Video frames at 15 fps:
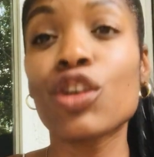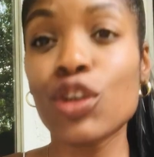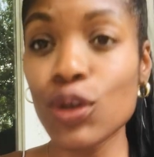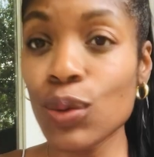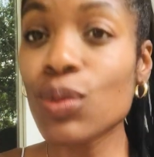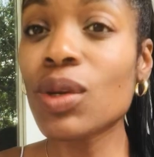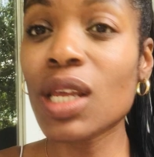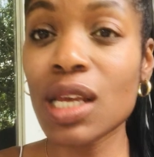
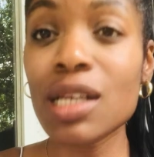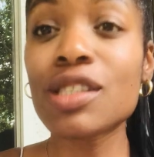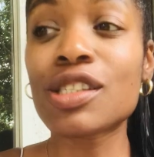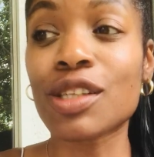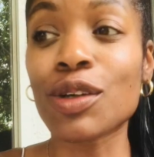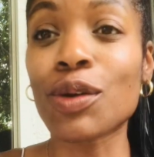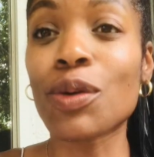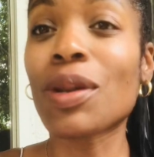you need
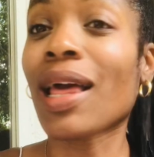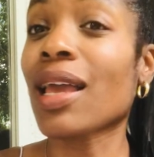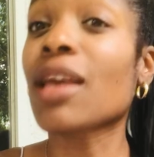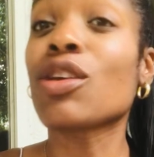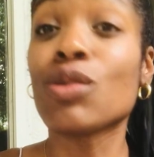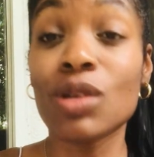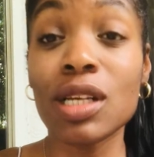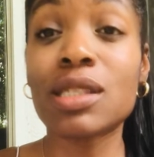to
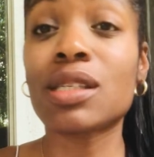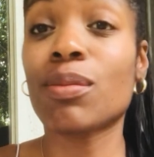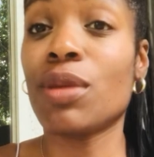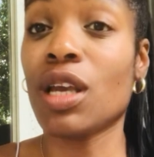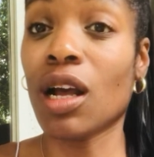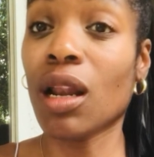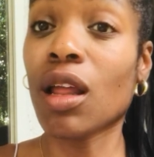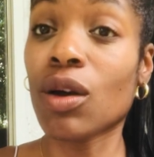
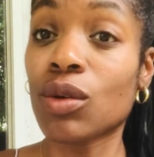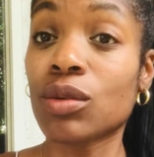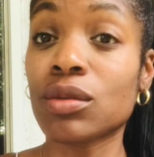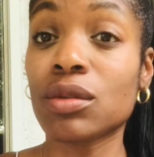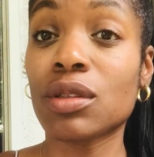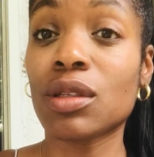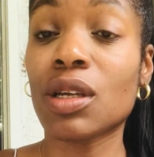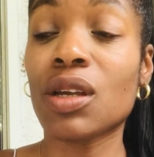be alone.